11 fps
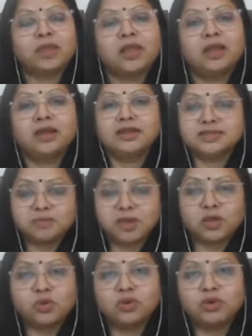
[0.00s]
It is my
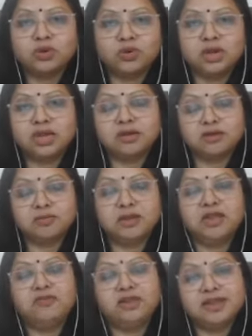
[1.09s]
own unique
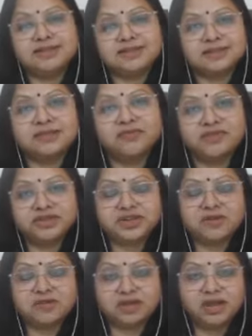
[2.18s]
belief healing system, which I
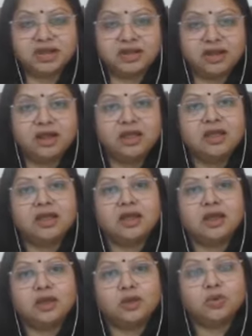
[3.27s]
have created
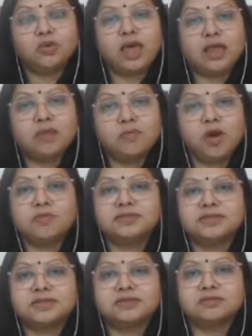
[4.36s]
to help
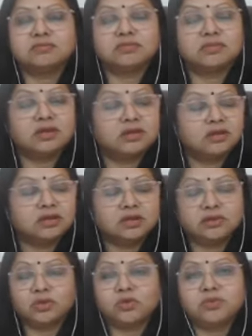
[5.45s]
moms,
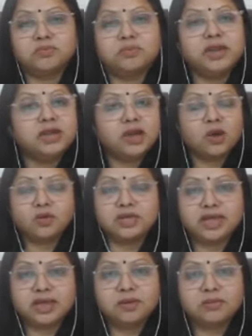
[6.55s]
bring out
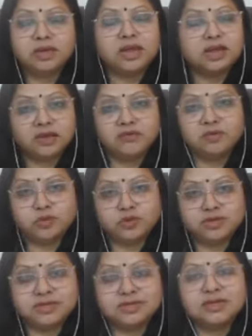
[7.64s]
their negative
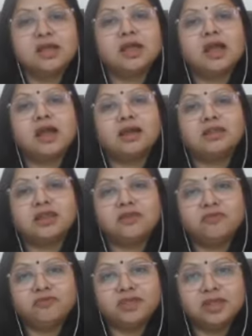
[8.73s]
emotions and then
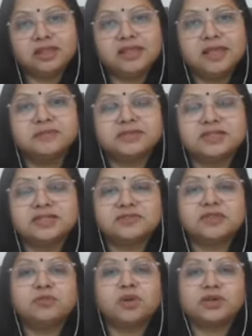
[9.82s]
fill themselves
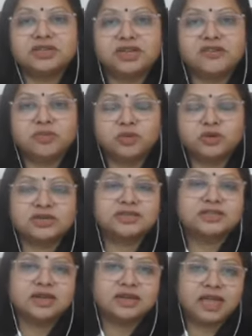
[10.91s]
with positive emotions
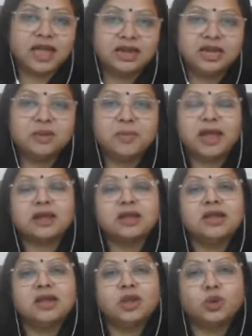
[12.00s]
and carry it back
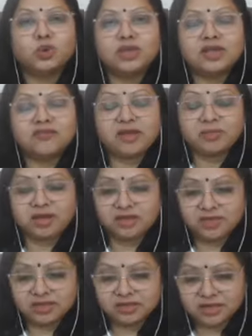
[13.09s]
to their family.
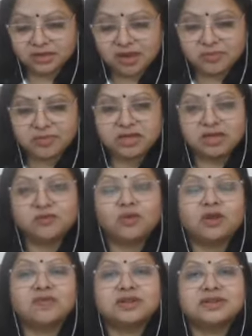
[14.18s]
When they come here for
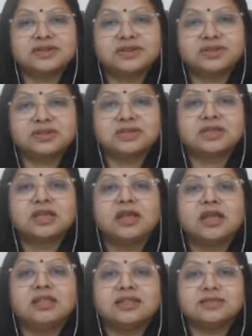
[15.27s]
our sessions,
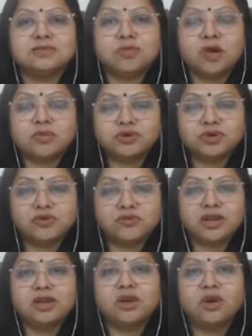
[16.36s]
this mom should
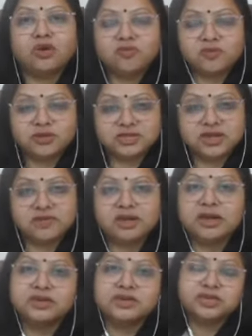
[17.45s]
feel a lot of positivity
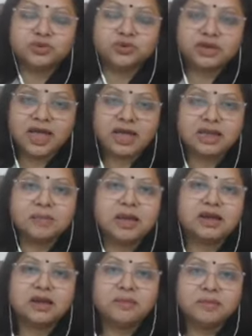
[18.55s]
and she should carry
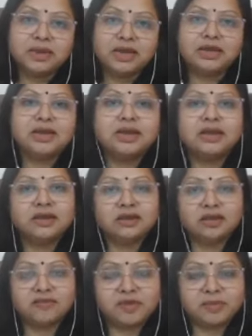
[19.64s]
back and maintain it in
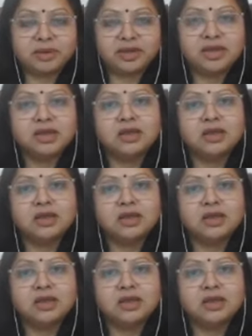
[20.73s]
her family.